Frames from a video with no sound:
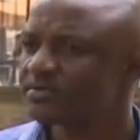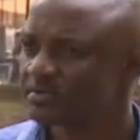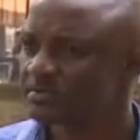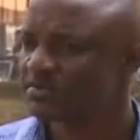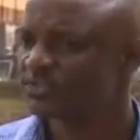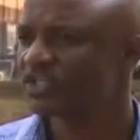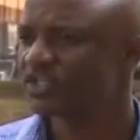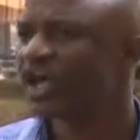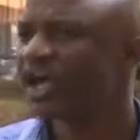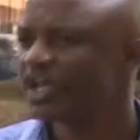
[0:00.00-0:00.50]

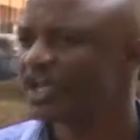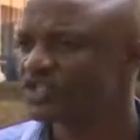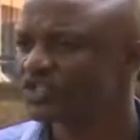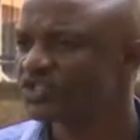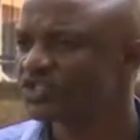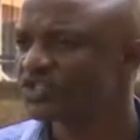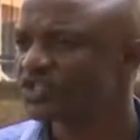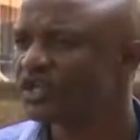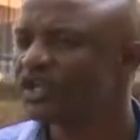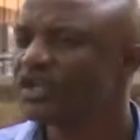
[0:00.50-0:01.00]

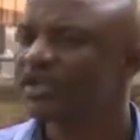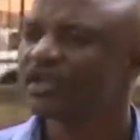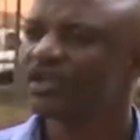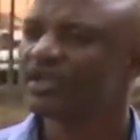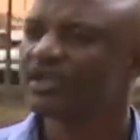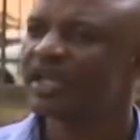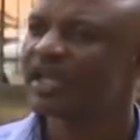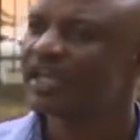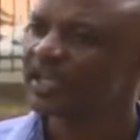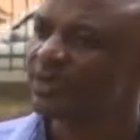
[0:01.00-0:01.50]
charge.
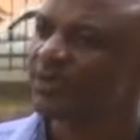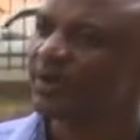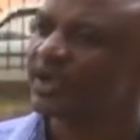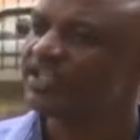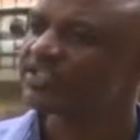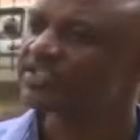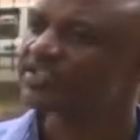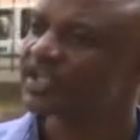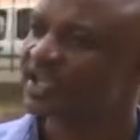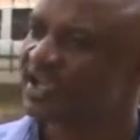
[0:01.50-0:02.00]

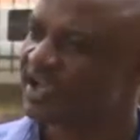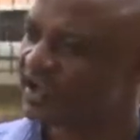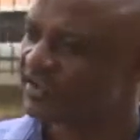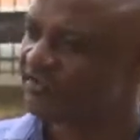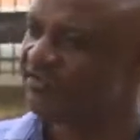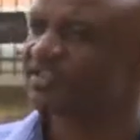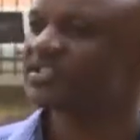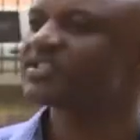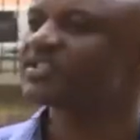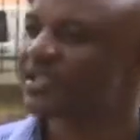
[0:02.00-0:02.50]
Likewise, they
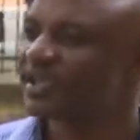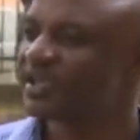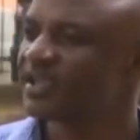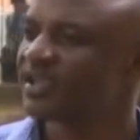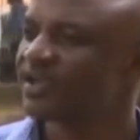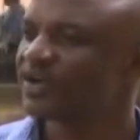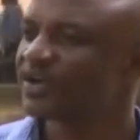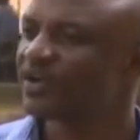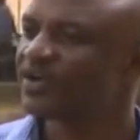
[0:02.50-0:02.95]
have a say